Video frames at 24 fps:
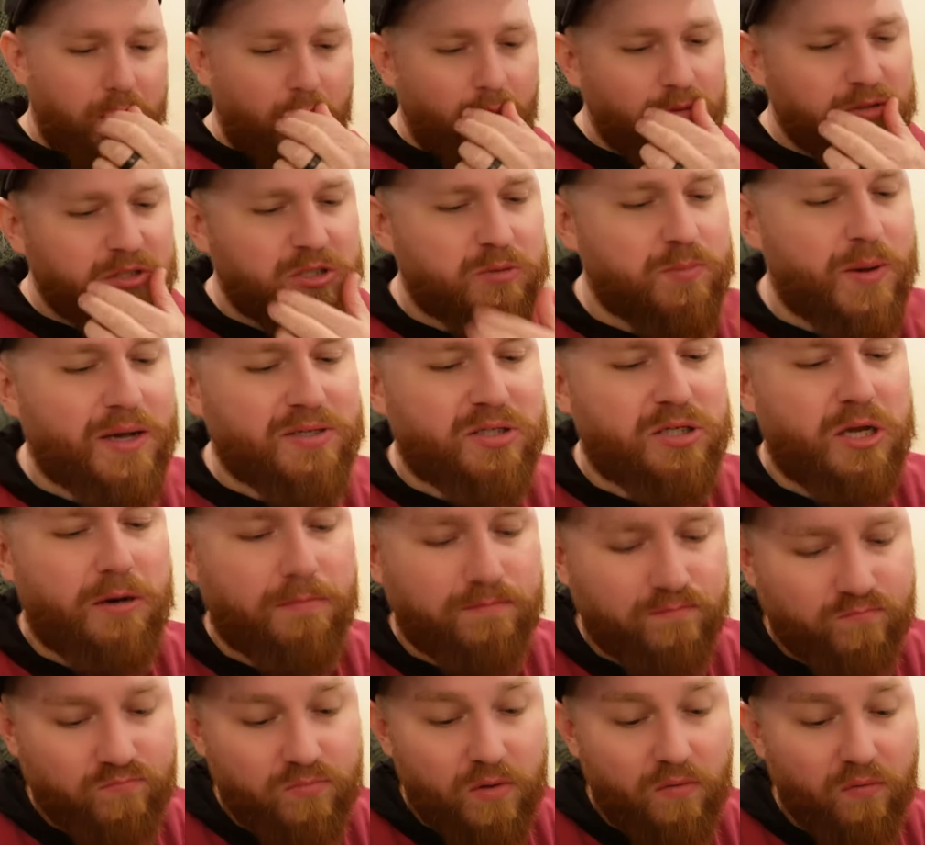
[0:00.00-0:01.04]
wasn't spicy.
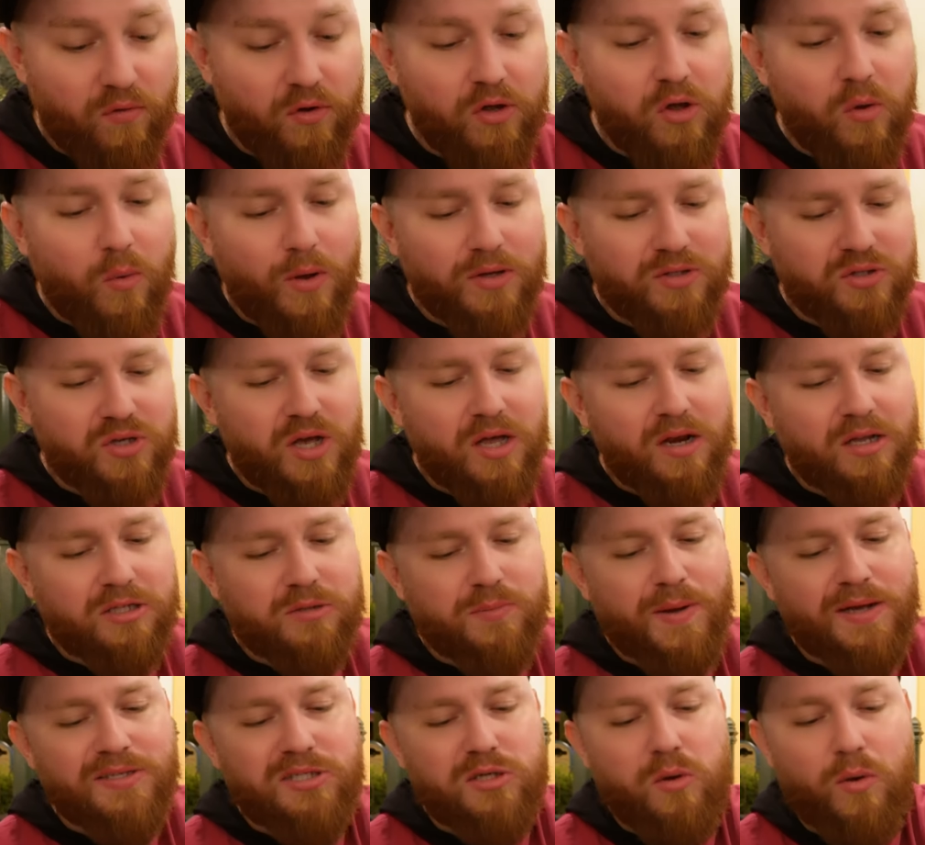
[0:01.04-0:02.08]
For you, it was. You got a
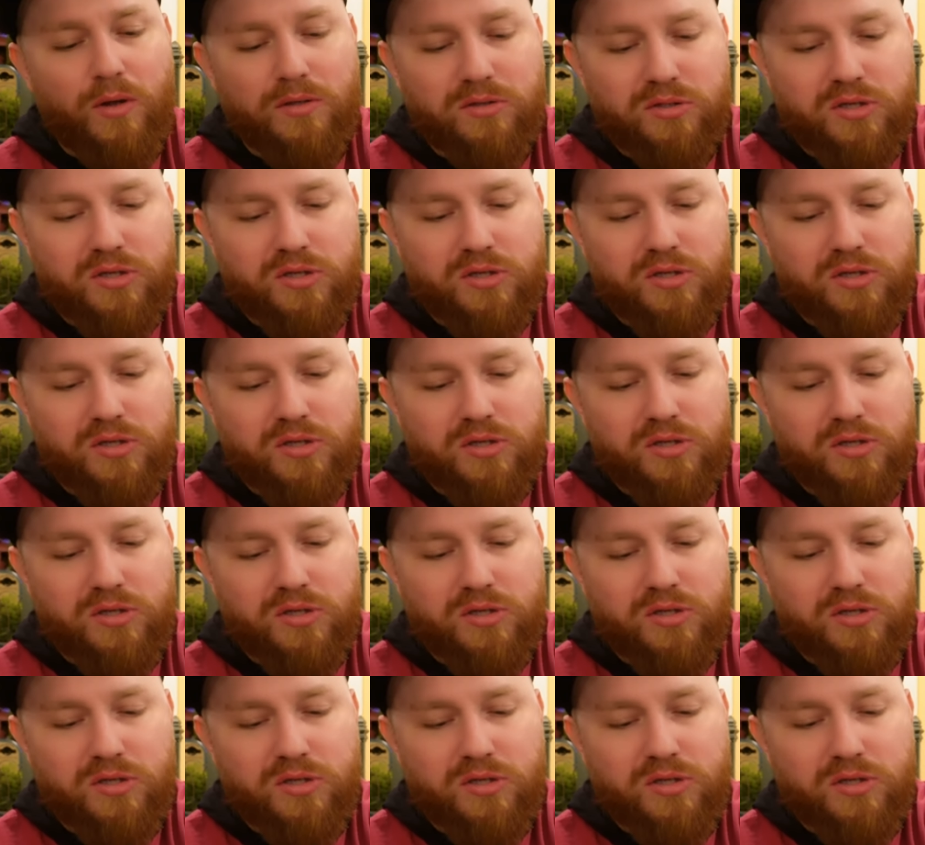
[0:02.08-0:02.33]
spicy one,